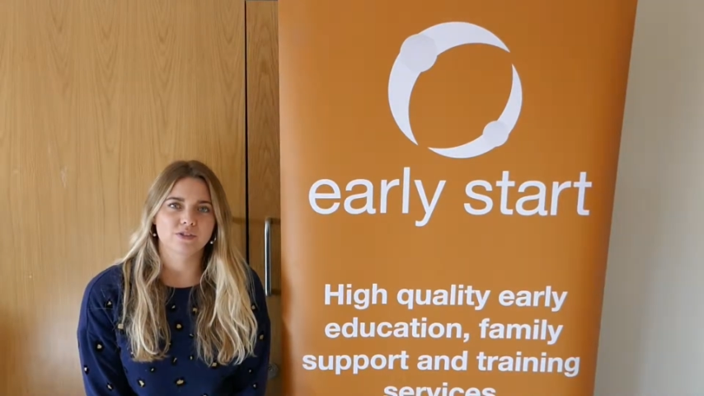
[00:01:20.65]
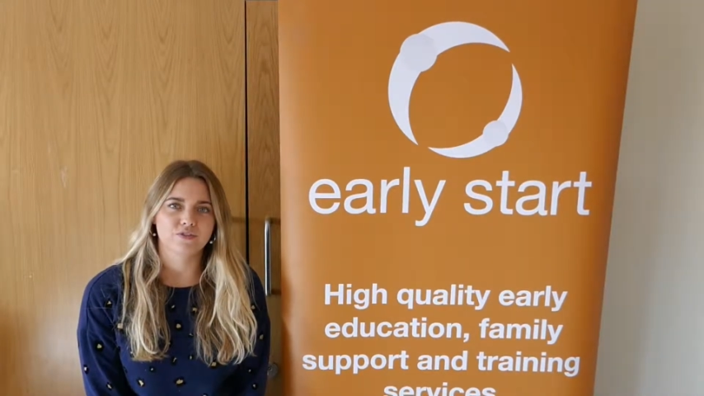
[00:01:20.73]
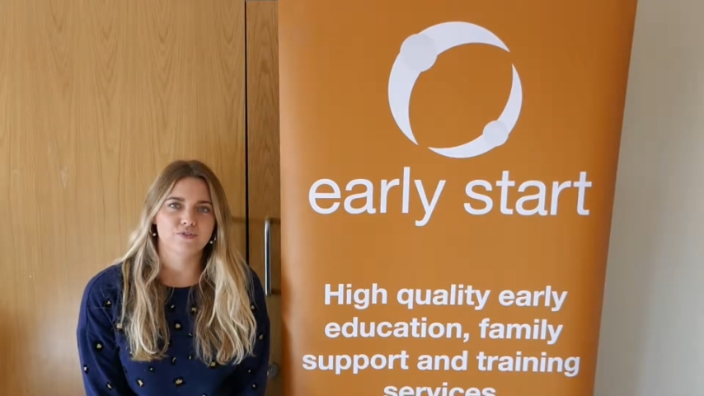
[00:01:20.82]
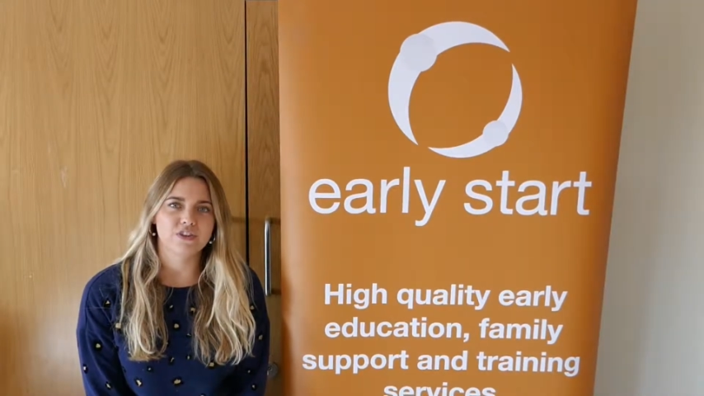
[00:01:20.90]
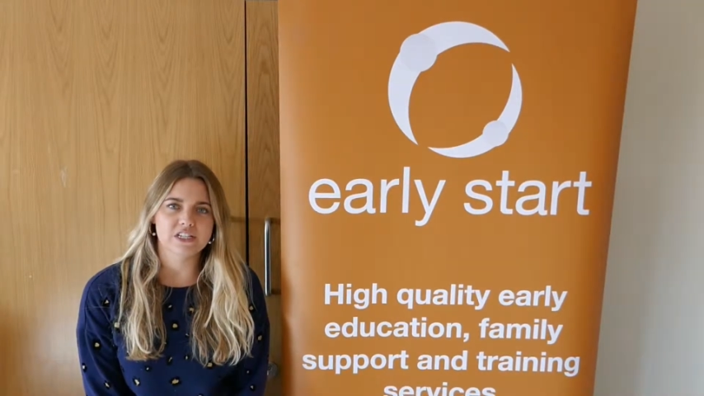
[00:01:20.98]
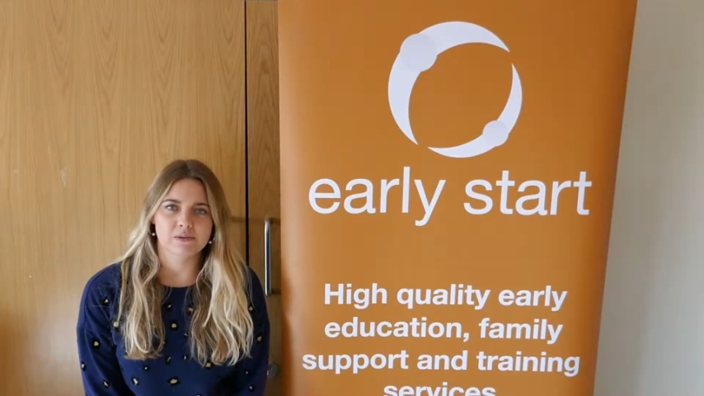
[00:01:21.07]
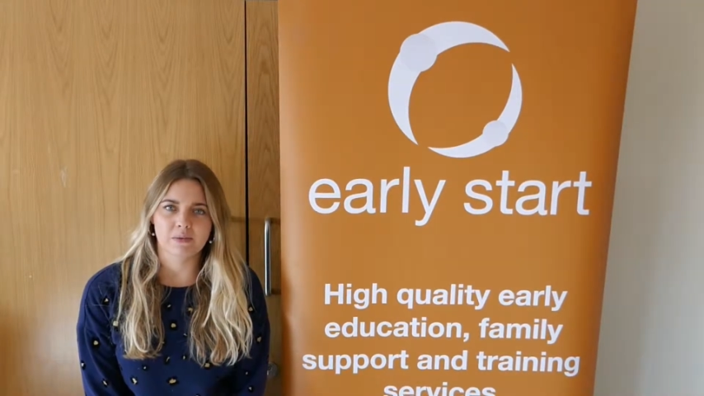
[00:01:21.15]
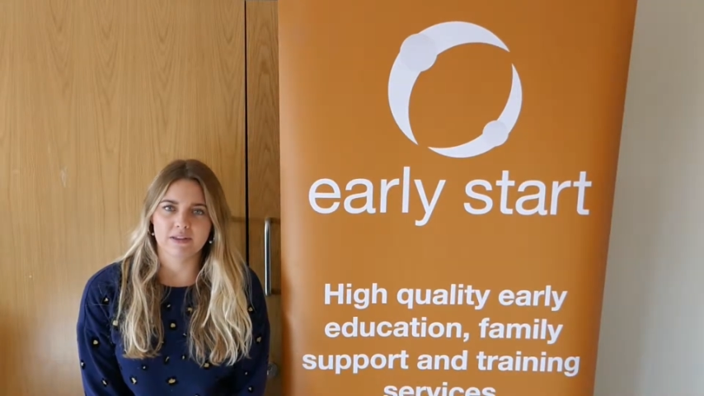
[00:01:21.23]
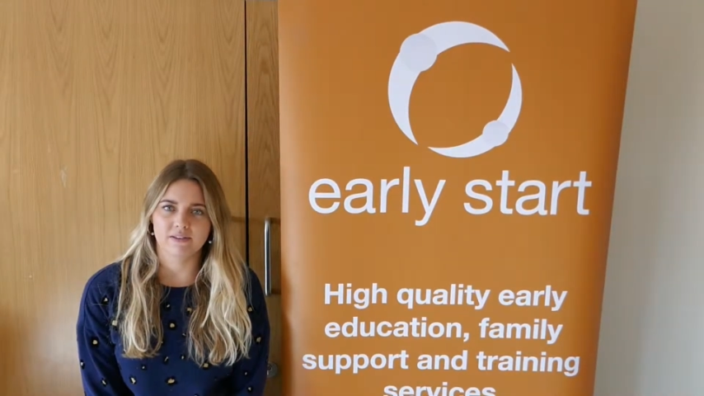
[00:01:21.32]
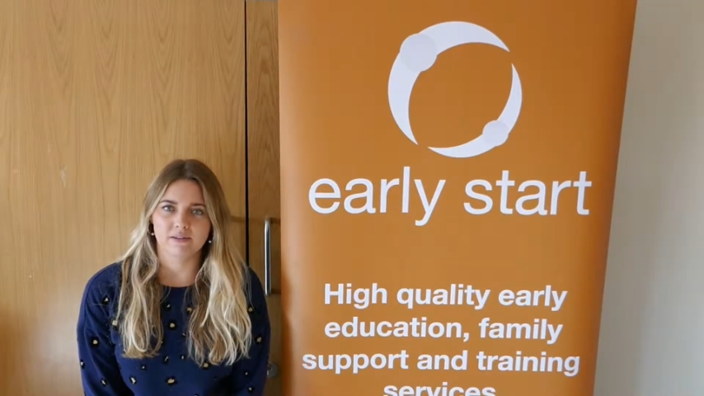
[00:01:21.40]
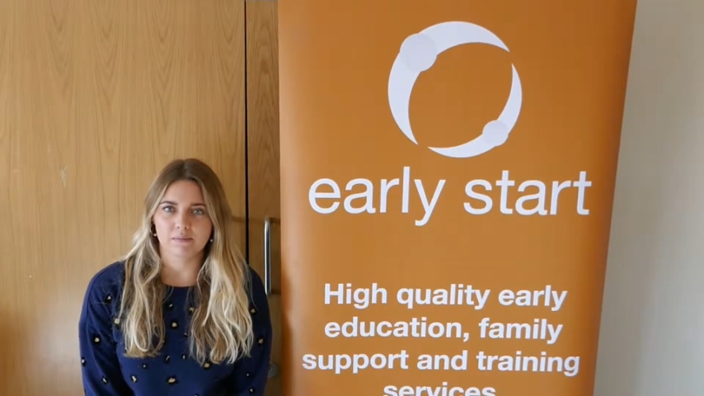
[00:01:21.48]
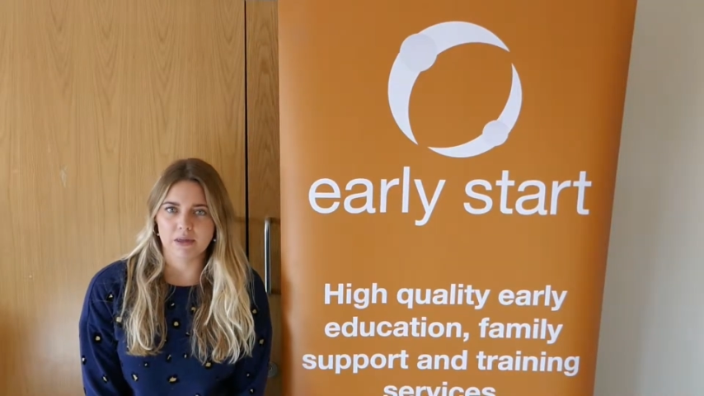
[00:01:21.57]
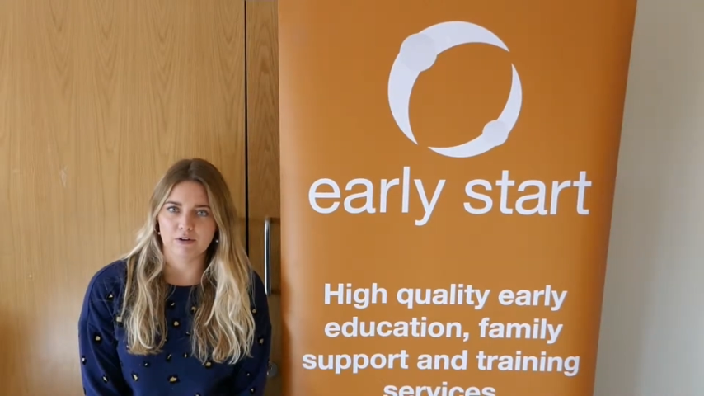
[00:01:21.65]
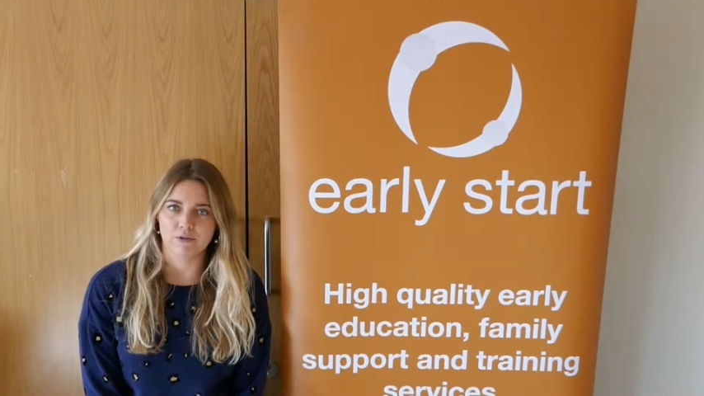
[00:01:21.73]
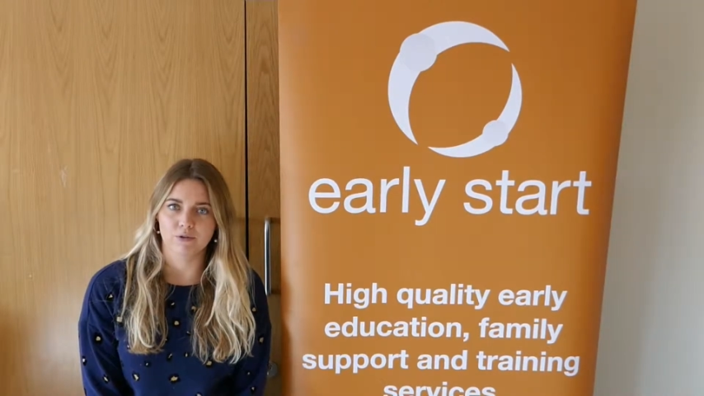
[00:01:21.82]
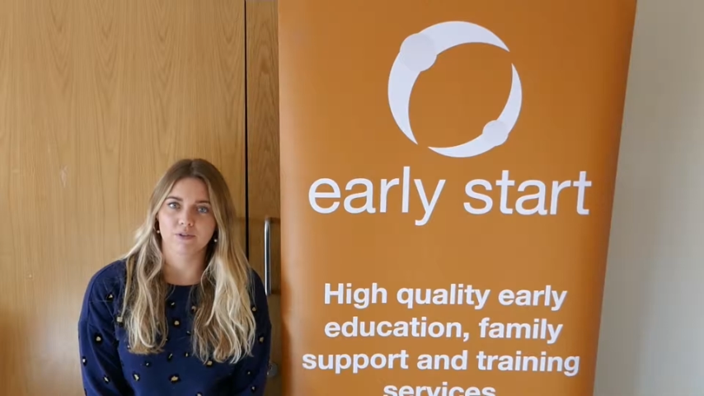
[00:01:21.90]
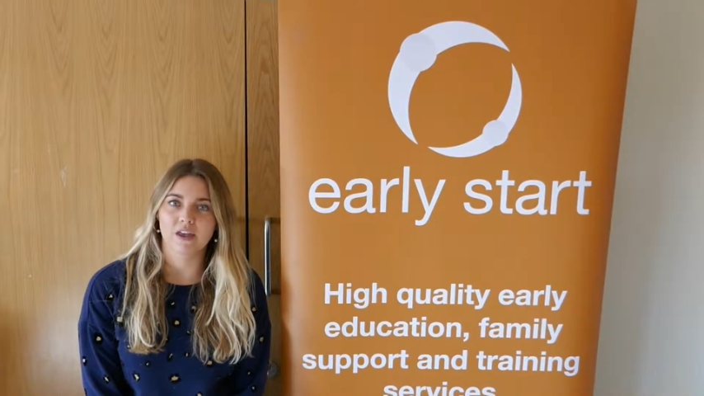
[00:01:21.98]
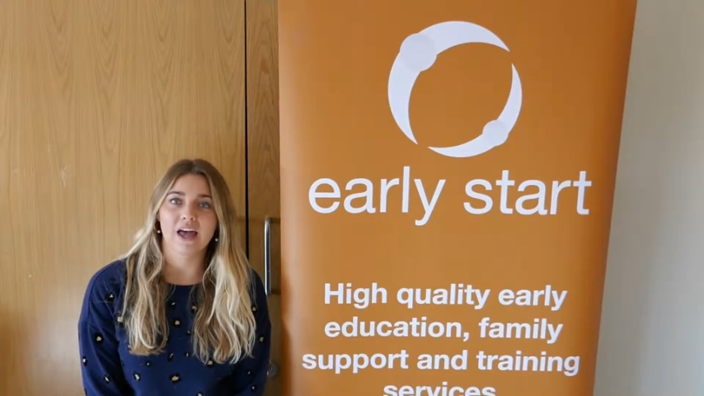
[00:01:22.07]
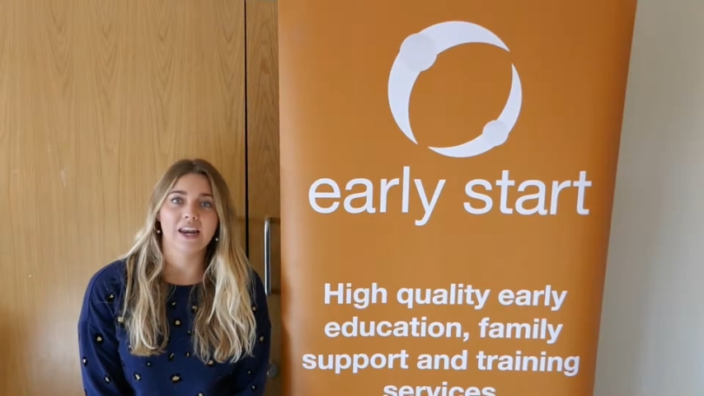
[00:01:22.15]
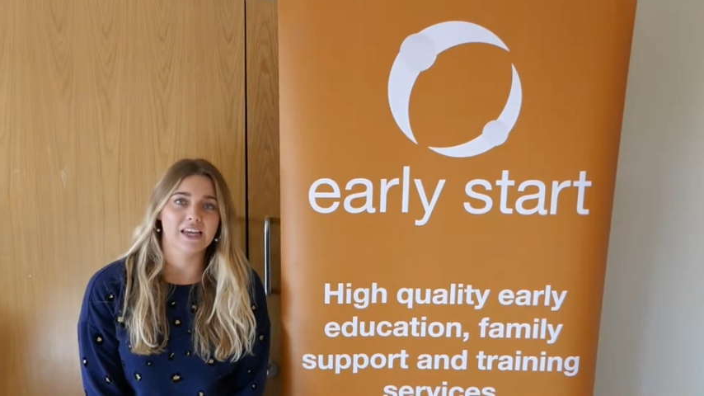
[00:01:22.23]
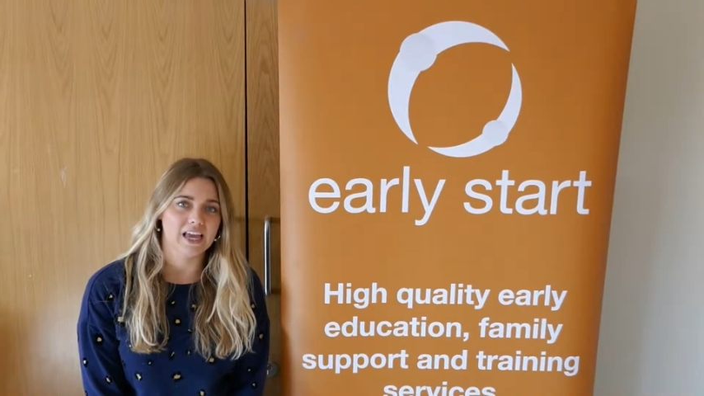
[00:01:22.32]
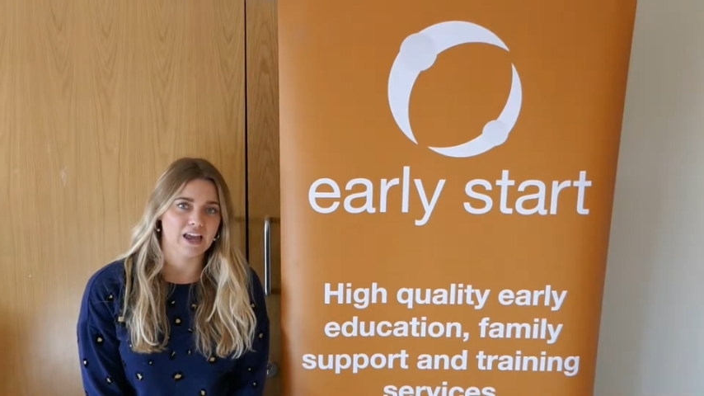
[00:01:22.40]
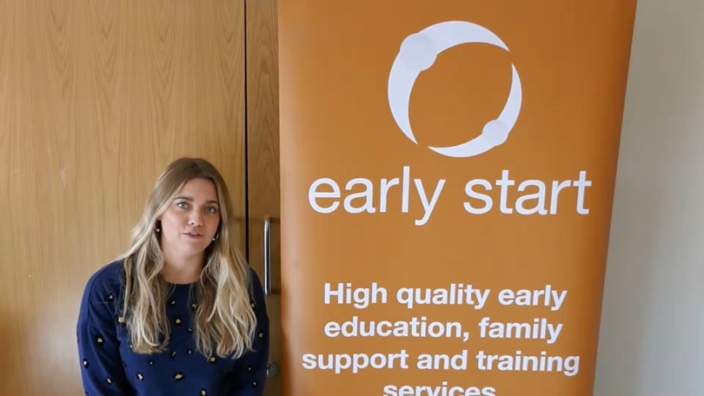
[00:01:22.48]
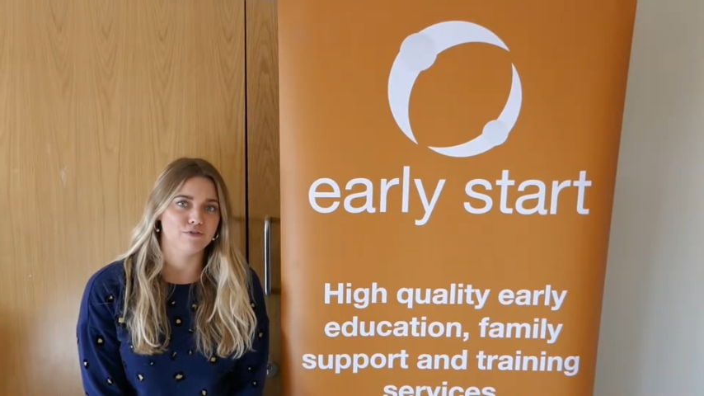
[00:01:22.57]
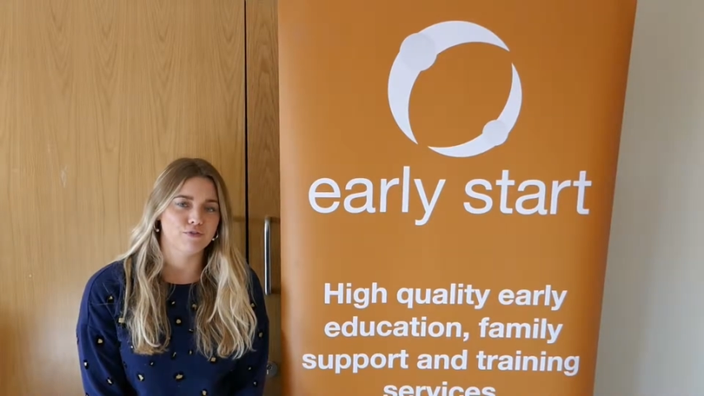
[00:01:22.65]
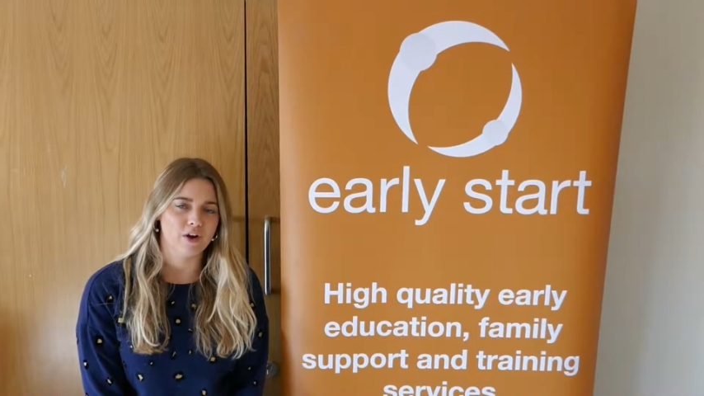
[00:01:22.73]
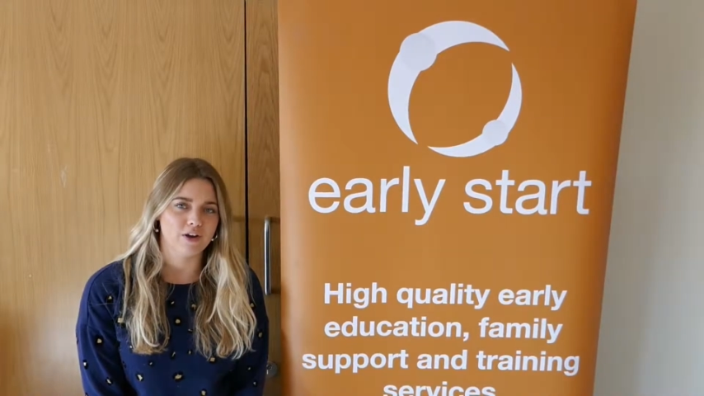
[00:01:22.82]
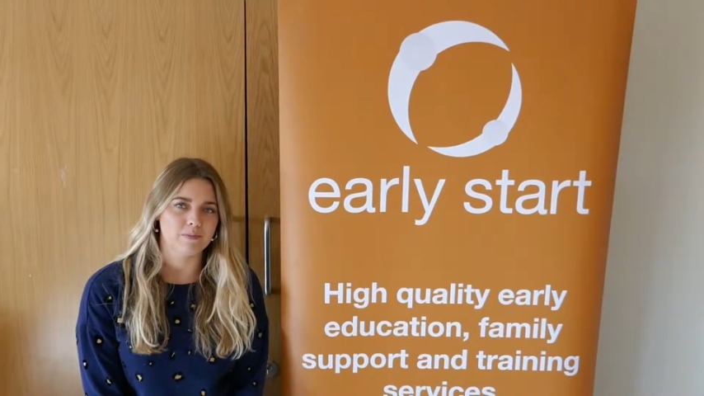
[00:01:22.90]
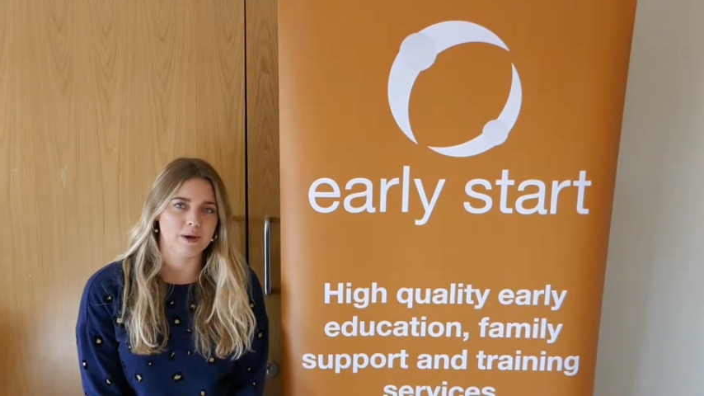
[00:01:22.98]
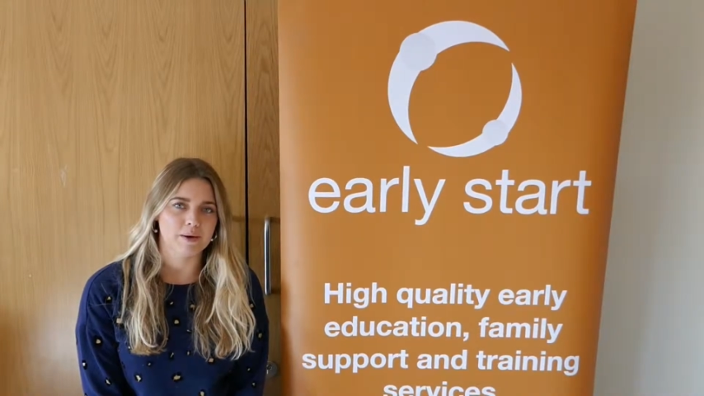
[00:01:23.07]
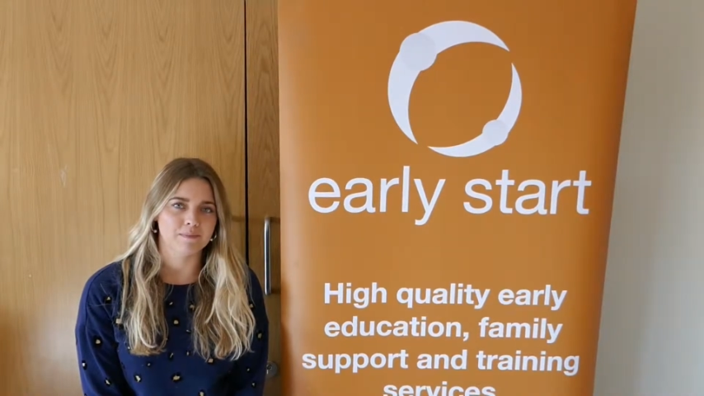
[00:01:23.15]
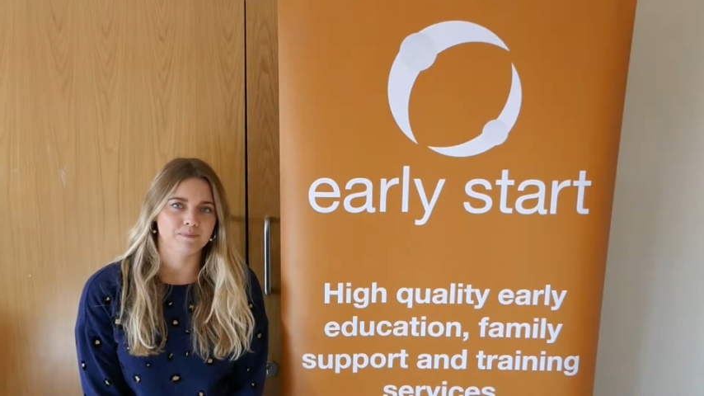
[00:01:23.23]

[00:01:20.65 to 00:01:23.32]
of vitamins and minerals and again fibre.